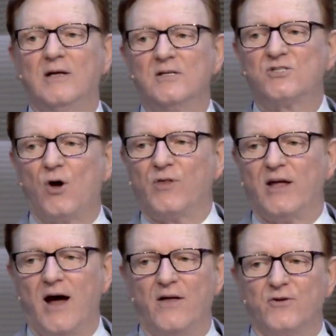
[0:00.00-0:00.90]
so
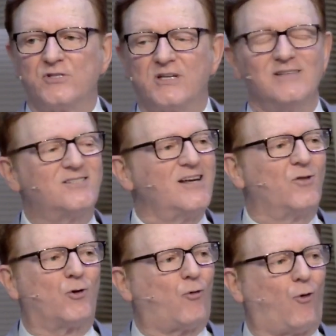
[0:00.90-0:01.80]
that others can see
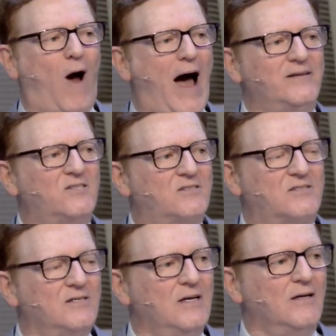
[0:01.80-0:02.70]
the
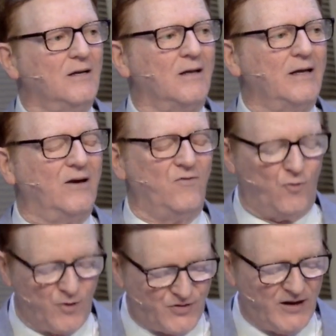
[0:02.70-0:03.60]
Christ live
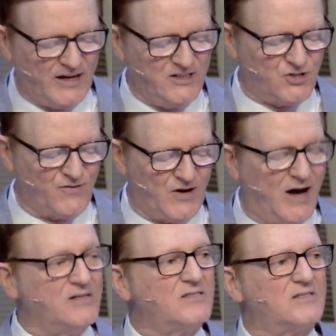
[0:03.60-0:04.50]
within each of
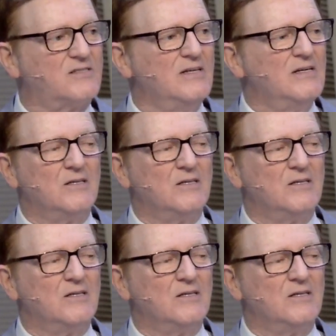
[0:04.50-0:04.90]
us,